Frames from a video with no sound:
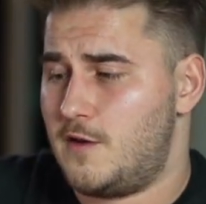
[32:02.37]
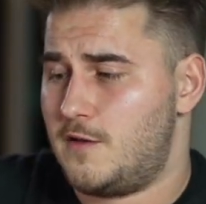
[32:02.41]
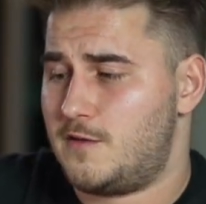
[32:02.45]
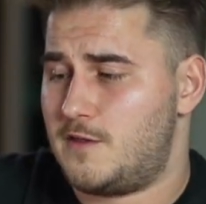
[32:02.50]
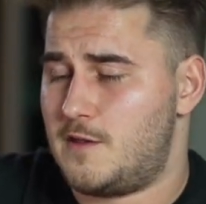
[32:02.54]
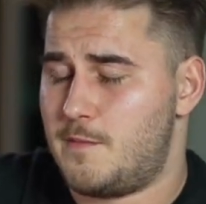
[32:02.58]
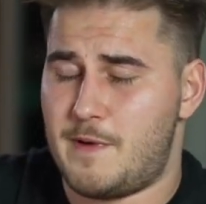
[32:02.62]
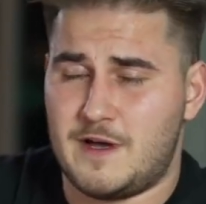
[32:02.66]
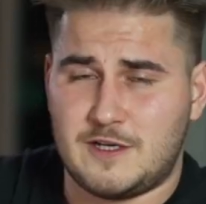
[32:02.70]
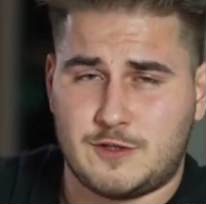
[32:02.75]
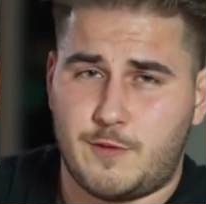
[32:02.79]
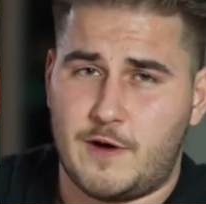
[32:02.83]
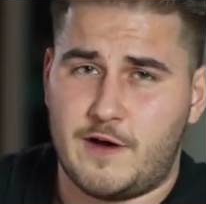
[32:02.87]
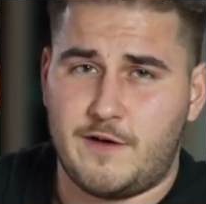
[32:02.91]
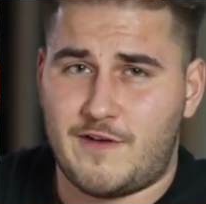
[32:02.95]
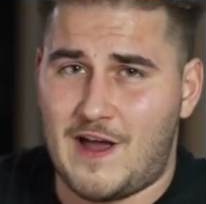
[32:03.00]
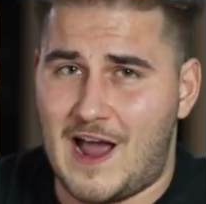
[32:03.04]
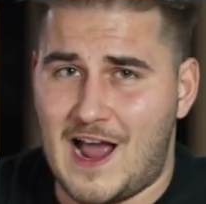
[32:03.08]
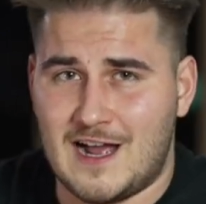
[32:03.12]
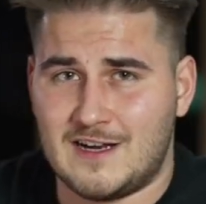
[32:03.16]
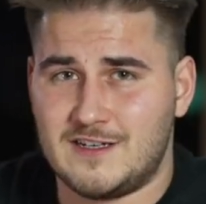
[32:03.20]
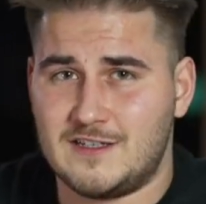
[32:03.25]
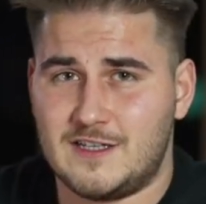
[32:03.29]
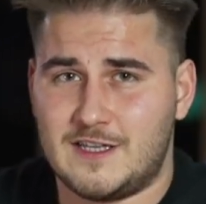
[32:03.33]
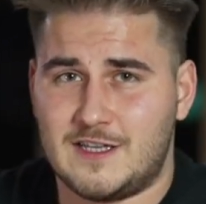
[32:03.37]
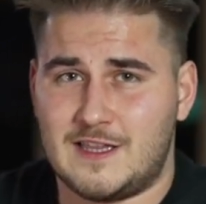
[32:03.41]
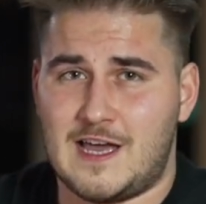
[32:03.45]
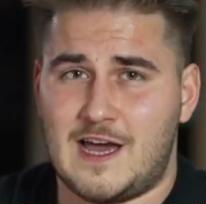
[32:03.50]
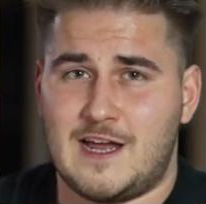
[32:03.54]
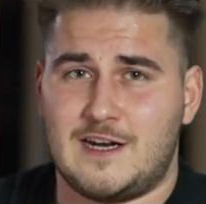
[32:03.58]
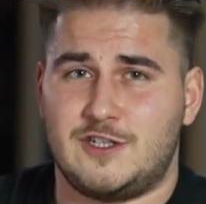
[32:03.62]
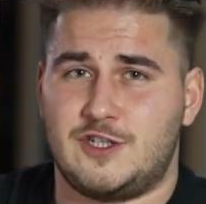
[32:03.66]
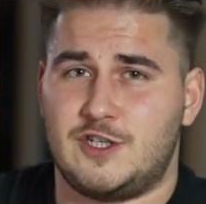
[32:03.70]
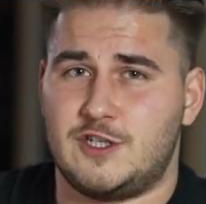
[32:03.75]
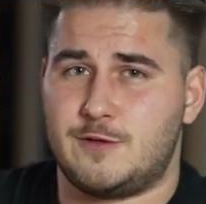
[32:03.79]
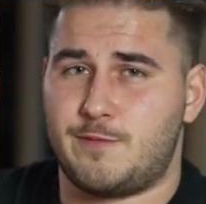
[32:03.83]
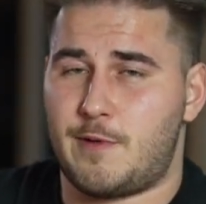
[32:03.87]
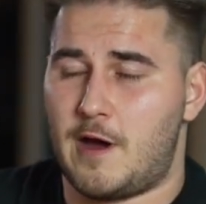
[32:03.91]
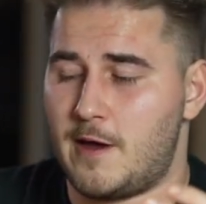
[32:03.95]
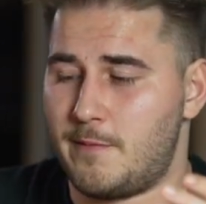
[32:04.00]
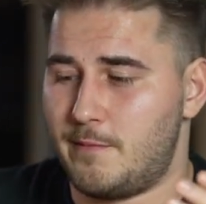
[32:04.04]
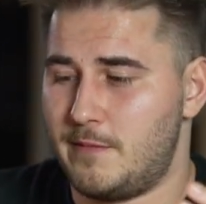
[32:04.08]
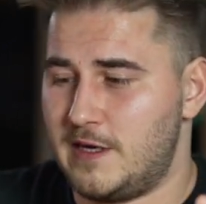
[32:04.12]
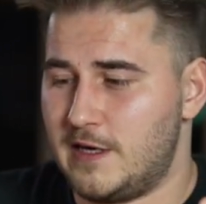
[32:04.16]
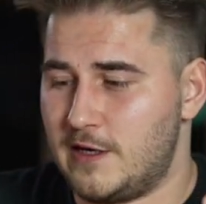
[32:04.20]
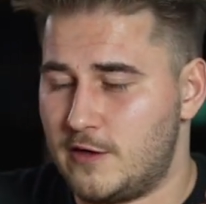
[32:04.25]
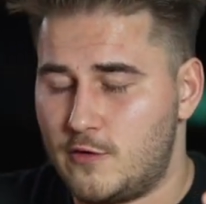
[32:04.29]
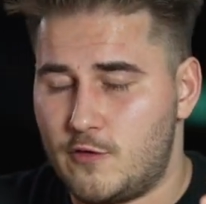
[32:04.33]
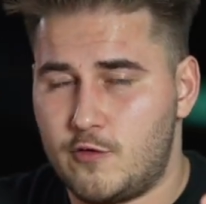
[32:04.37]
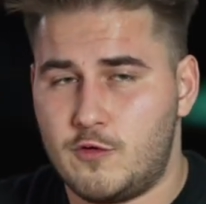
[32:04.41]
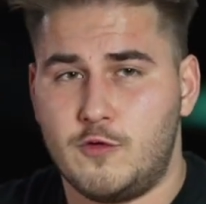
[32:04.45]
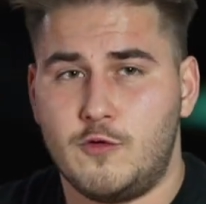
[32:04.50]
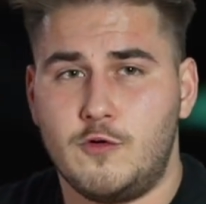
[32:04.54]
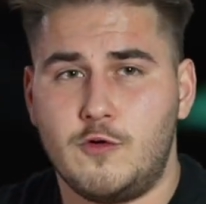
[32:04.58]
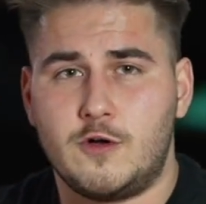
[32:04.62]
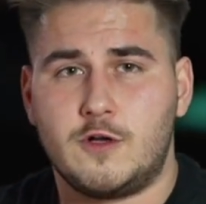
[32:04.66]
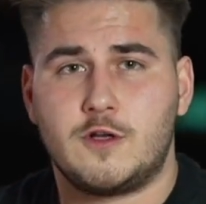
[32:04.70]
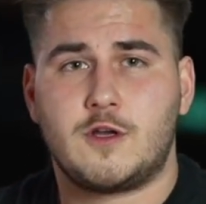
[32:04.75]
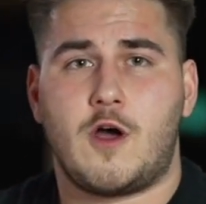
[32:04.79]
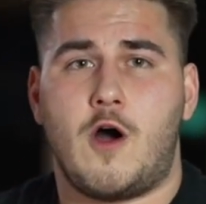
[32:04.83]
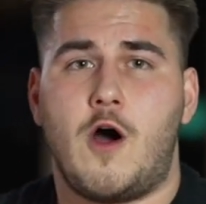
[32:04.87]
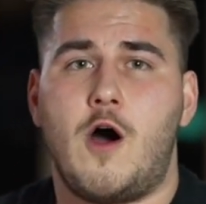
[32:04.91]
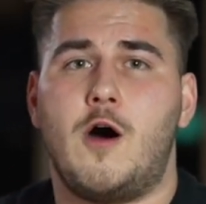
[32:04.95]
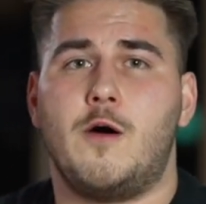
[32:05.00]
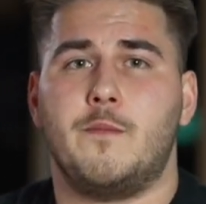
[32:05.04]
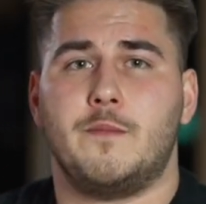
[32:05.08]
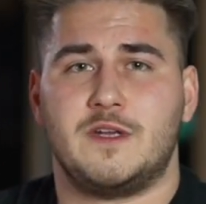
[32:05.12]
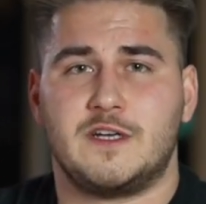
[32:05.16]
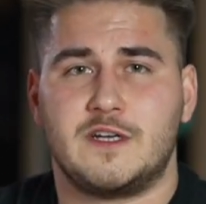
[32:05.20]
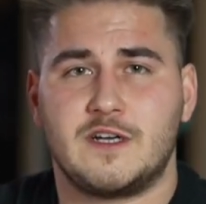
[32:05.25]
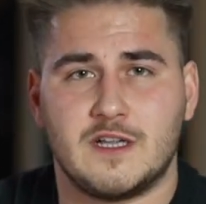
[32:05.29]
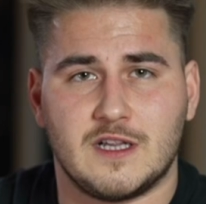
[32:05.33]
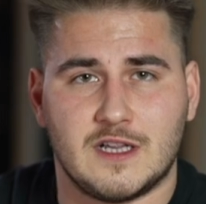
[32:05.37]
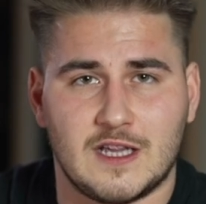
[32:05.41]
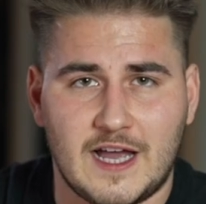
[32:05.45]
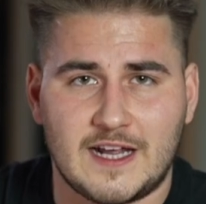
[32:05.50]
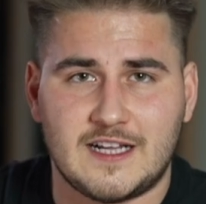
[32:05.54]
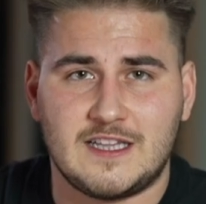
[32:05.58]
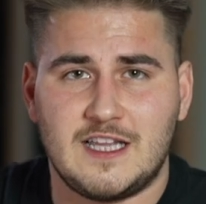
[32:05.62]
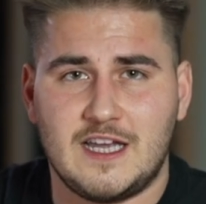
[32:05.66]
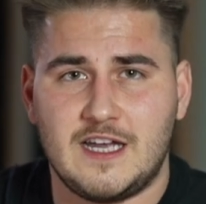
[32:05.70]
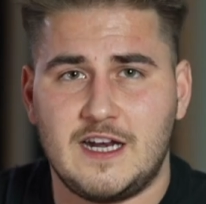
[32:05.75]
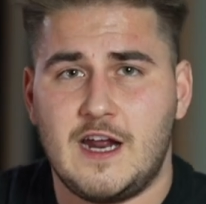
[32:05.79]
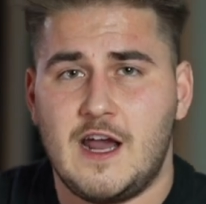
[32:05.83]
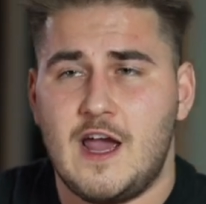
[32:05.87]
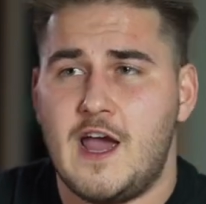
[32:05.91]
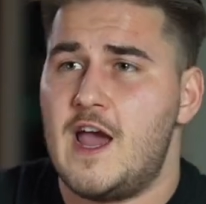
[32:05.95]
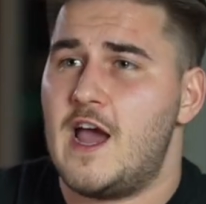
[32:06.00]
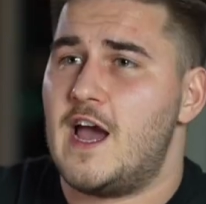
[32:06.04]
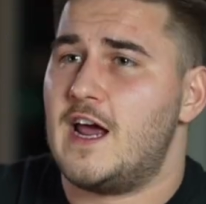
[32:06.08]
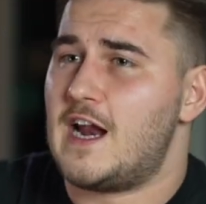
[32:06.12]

The best way of handling that is just by being cool, calm, and collected.